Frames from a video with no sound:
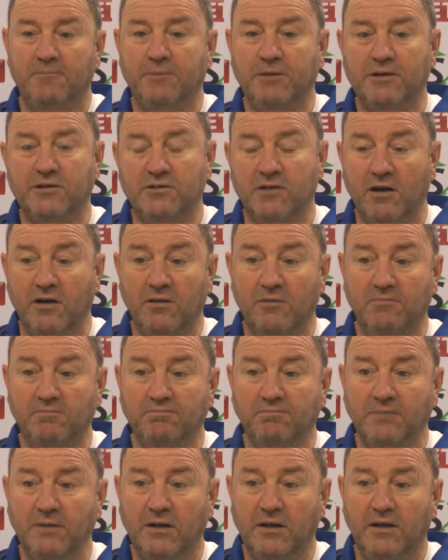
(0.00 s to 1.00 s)
But
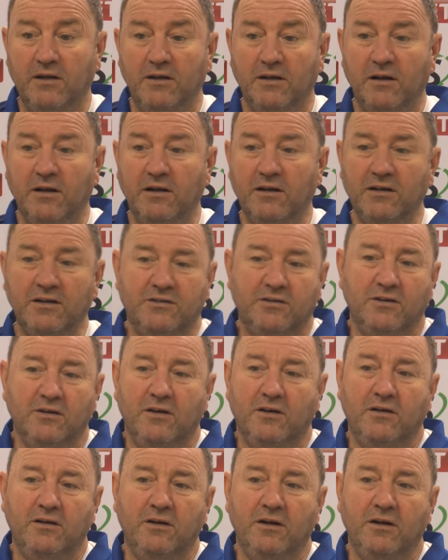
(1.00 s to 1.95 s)
um, yeah, listen, uh,